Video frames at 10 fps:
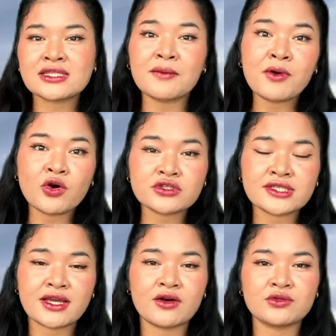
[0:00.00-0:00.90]
Some
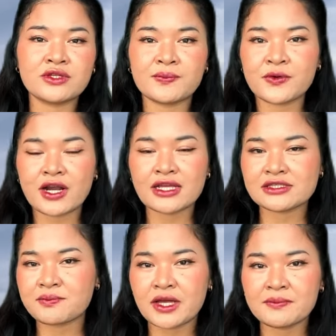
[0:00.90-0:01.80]
hotel, the
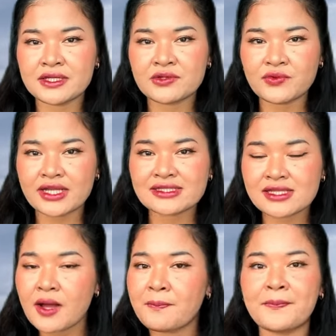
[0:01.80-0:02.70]
price might be raised
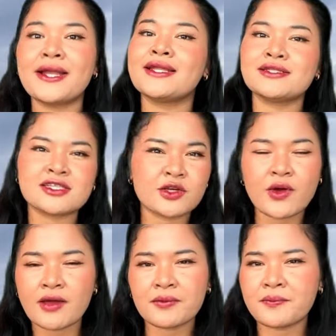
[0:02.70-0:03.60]
up, but it still
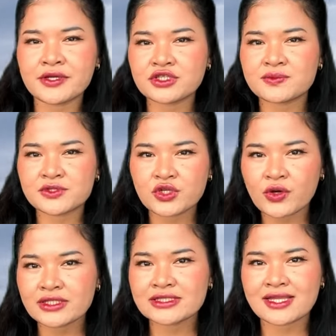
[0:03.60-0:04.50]
have a bunch of
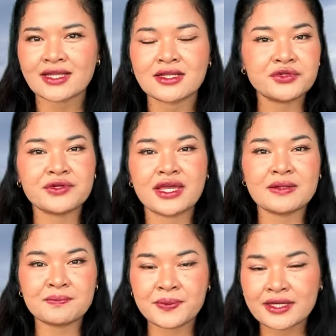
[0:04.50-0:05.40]
choice that you
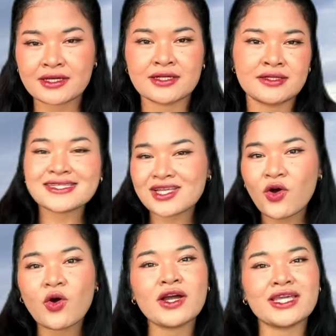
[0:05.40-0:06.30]
can pick.
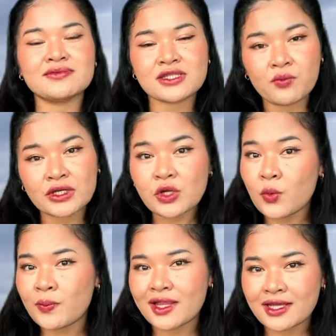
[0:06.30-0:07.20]
So if someone
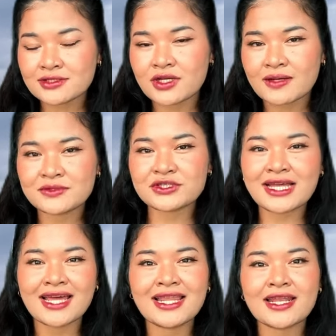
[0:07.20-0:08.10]
who plan to come to
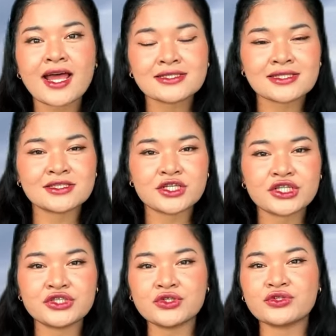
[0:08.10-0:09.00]
Thailand, I
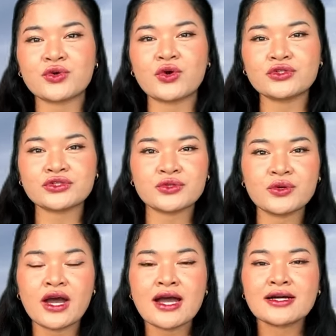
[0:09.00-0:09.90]
suggest you to go
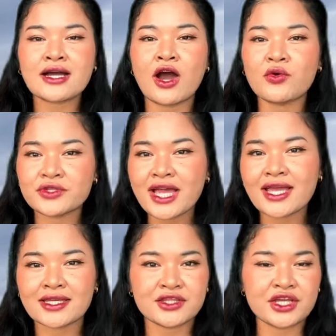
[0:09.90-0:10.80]
to Khao
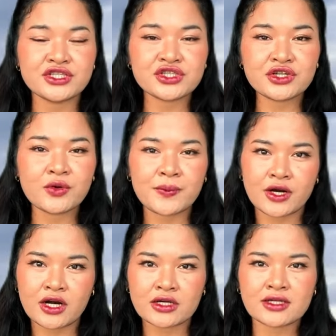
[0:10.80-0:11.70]
Yai National
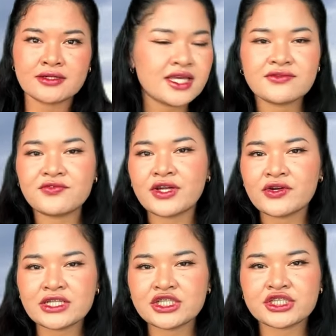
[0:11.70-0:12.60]
Park. It's
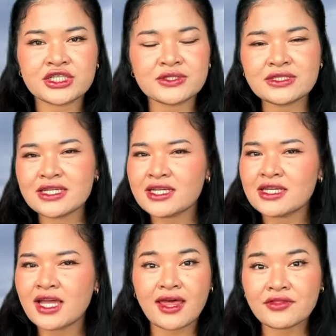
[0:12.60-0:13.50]
very
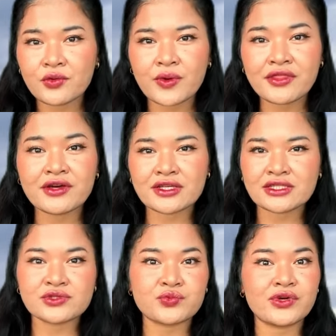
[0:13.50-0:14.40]
chilly and the weather
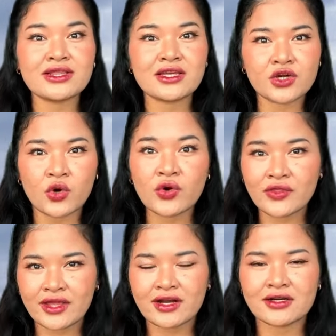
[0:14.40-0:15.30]
is really
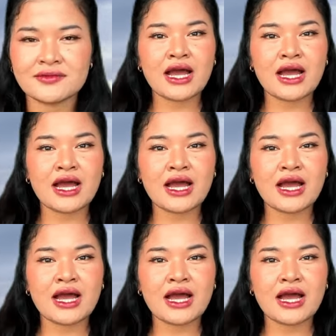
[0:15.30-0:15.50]
cold there.